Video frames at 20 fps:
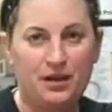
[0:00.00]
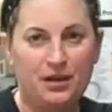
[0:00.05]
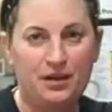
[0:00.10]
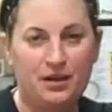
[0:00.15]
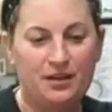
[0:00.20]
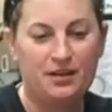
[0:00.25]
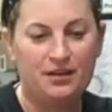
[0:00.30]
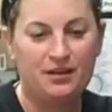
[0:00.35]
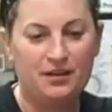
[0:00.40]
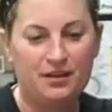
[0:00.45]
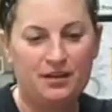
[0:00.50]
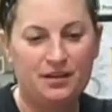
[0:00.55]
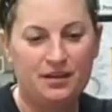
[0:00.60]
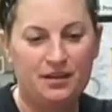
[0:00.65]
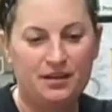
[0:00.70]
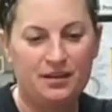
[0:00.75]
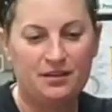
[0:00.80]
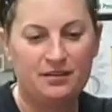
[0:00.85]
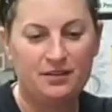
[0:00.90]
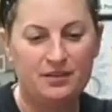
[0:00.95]

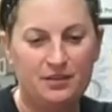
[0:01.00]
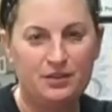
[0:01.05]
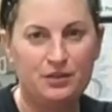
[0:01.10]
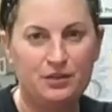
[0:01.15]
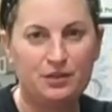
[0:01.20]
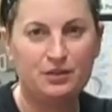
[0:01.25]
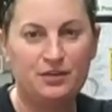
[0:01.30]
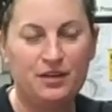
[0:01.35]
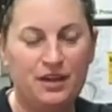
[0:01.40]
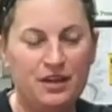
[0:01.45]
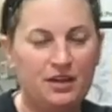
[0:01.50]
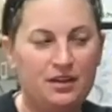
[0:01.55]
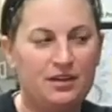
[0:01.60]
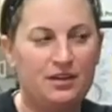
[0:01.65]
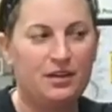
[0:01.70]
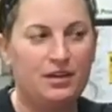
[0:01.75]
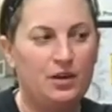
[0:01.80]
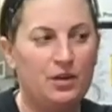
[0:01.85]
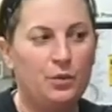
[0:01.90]
the survey,